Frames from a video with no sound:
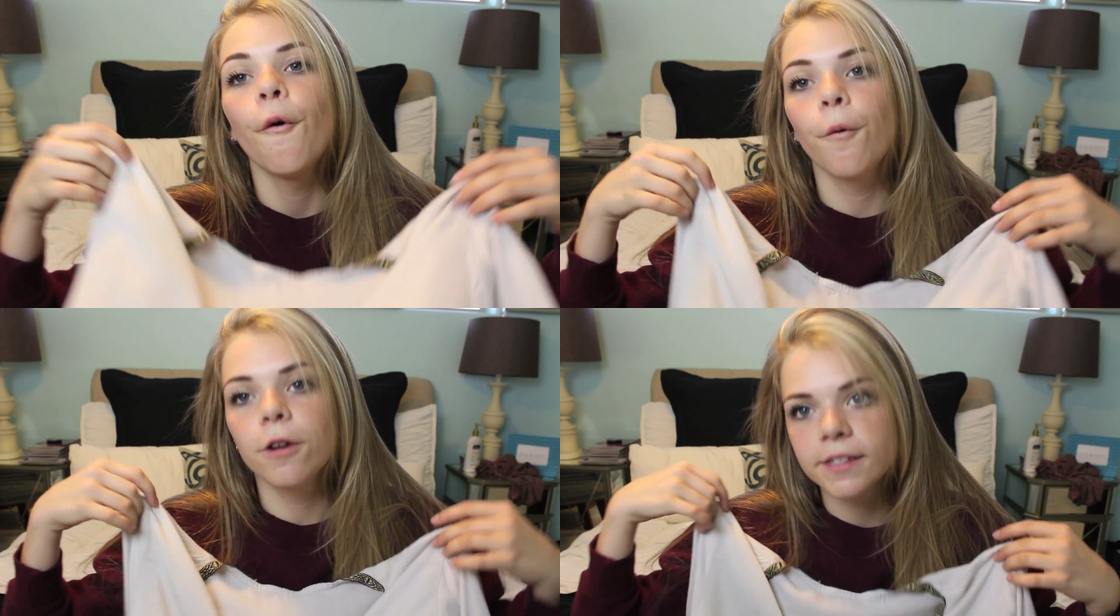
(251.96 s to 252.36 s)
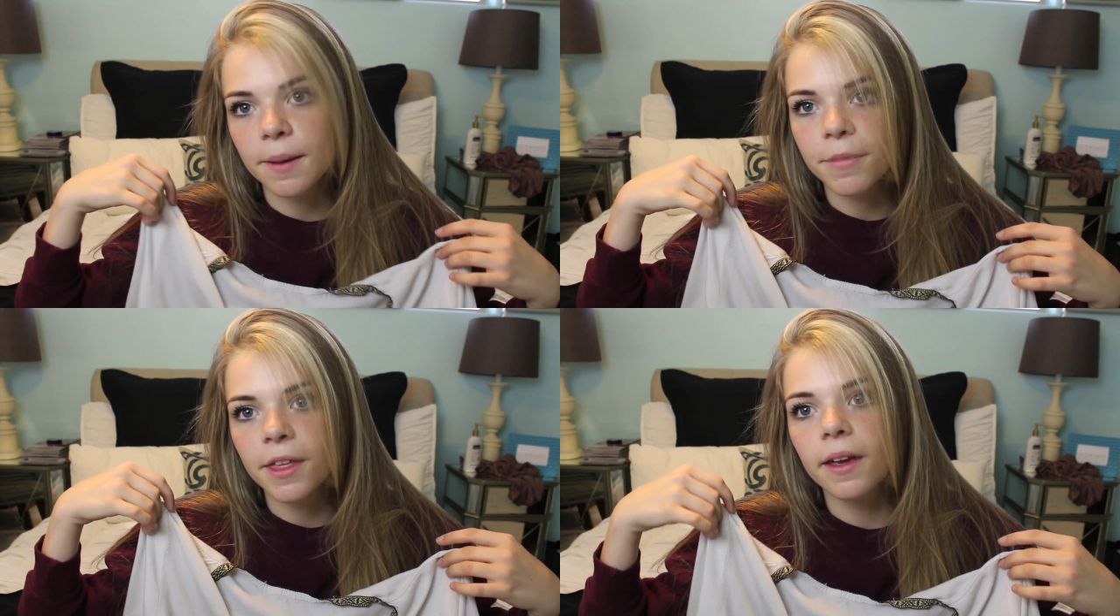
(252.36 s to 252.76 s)
or
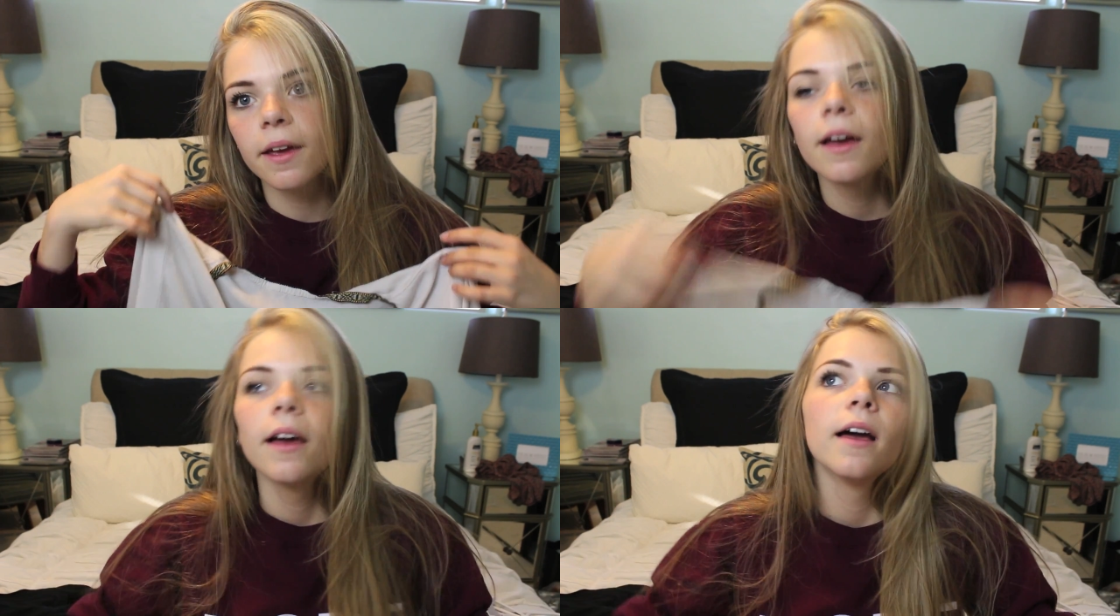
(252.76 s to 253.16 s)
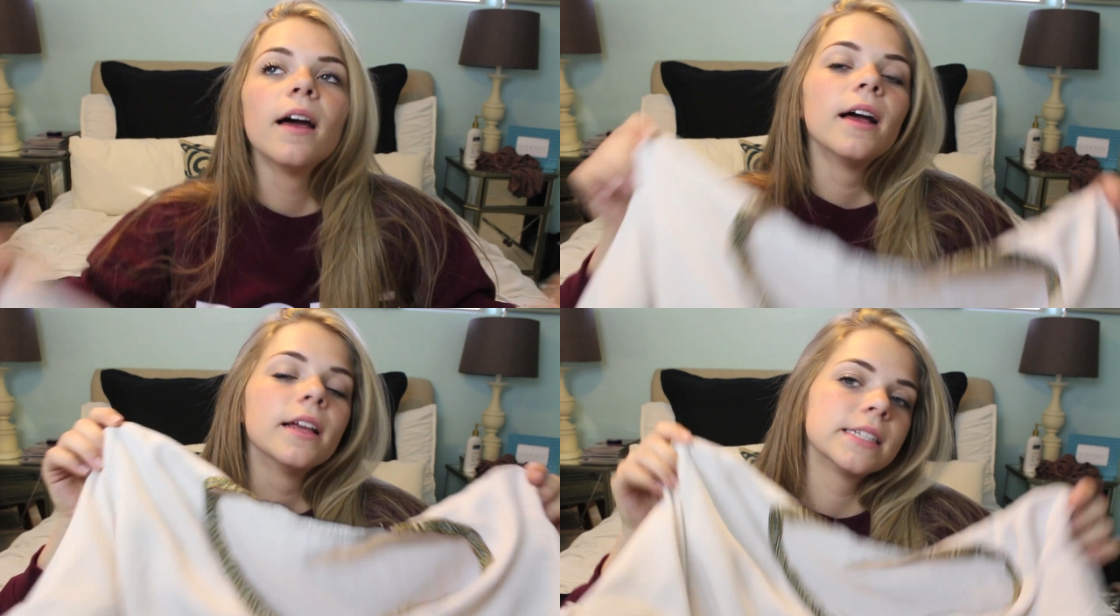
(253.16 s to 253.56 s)
something.
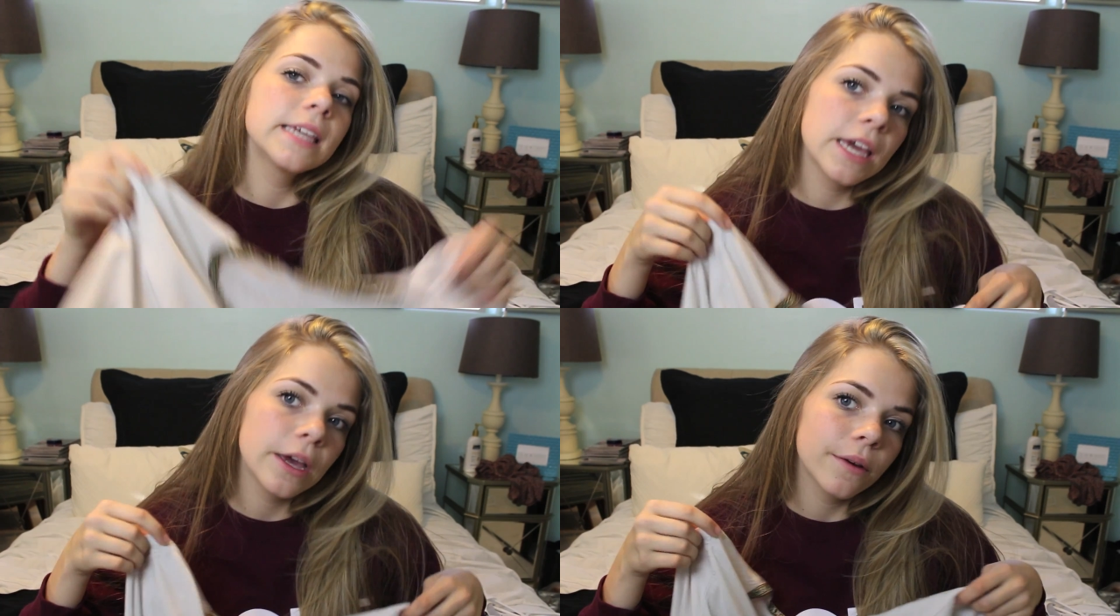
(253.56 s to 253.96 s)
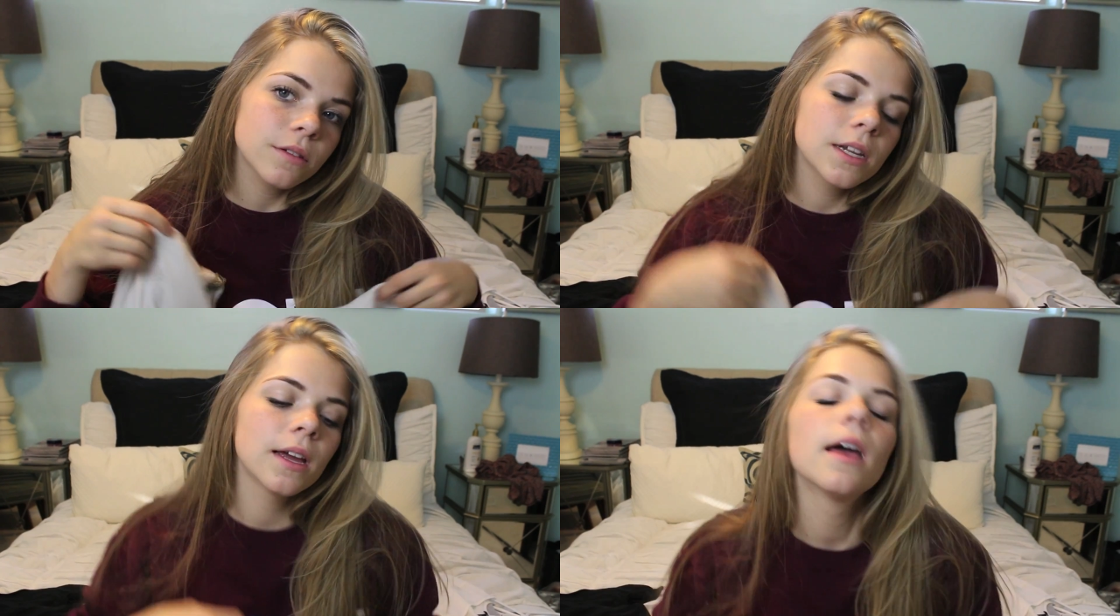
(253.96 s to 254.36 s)
It's
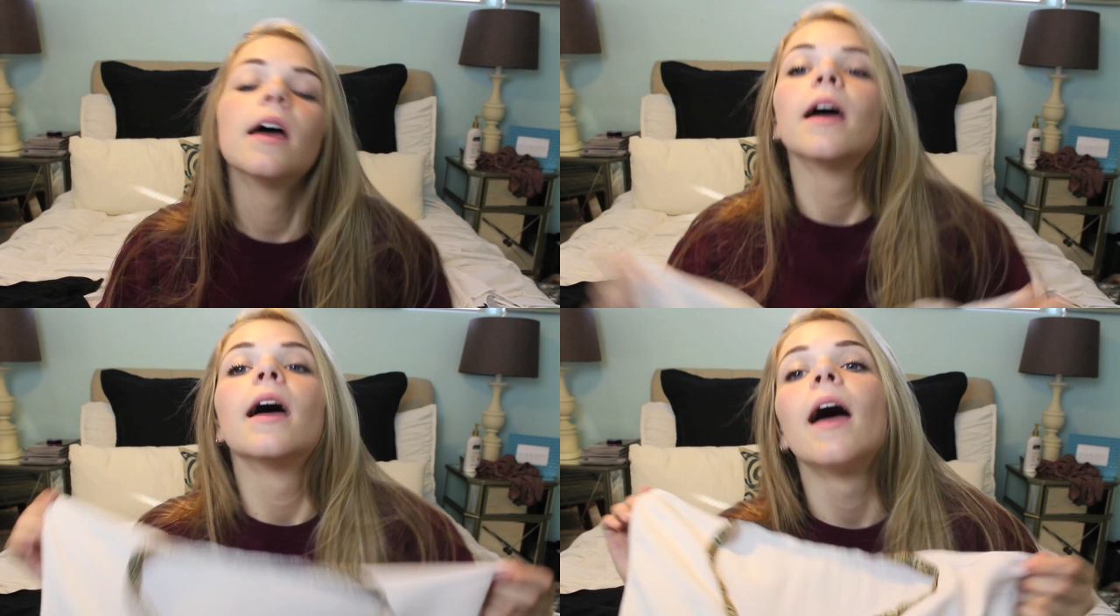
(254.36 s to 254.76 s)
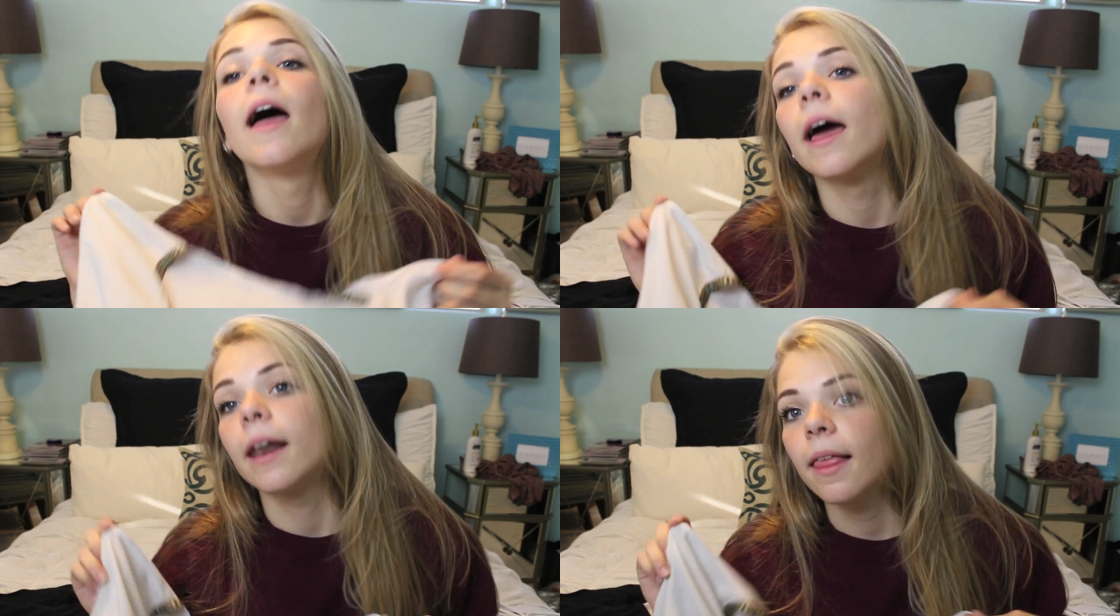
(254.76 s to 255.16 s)
cute
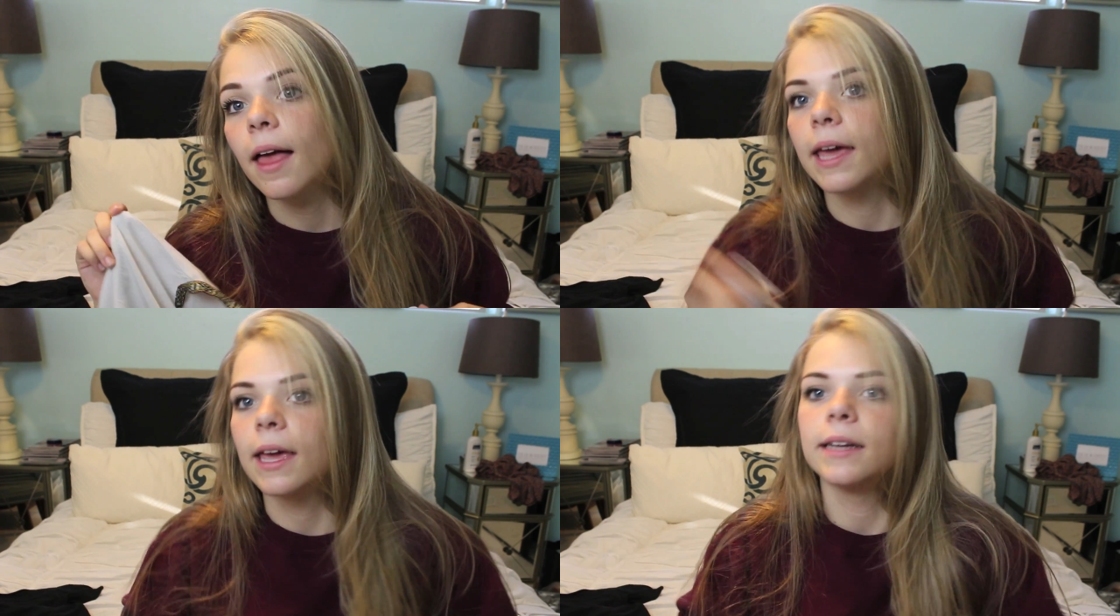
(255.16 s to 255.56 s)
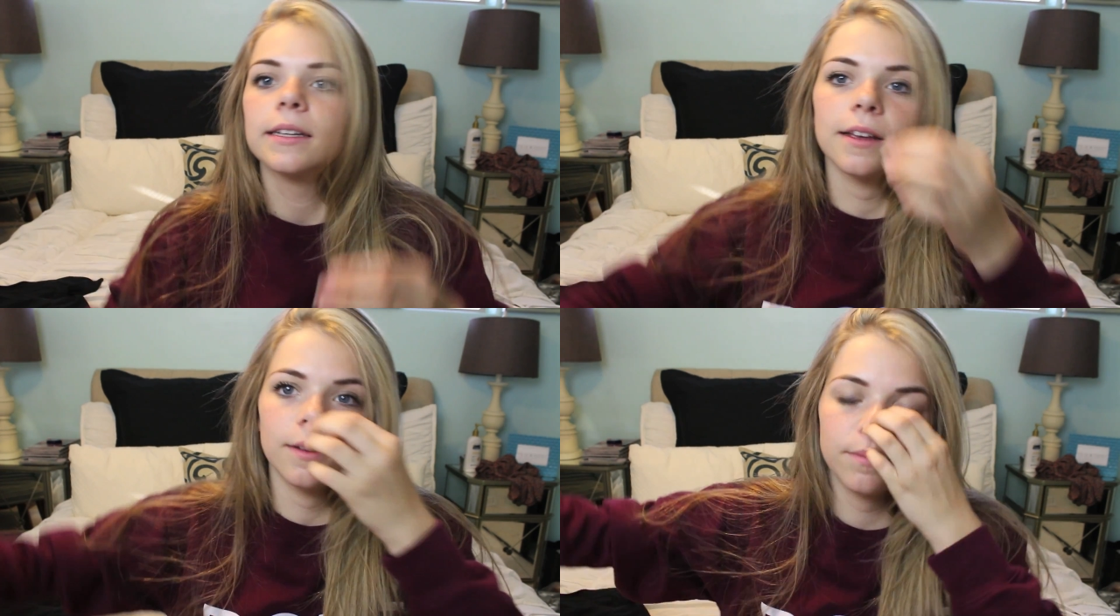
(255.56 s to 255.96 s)
and I like it.